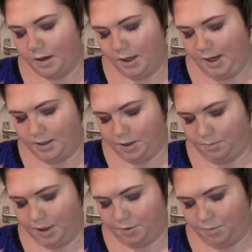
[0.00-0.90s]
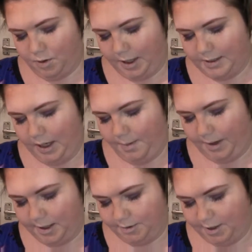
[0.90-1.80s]
there's not much more I can say
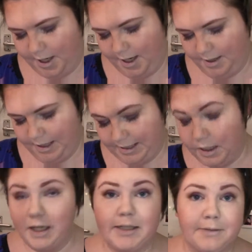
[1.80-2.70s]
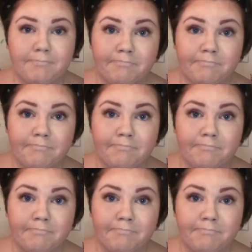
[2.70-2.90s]
about this really. It's nice.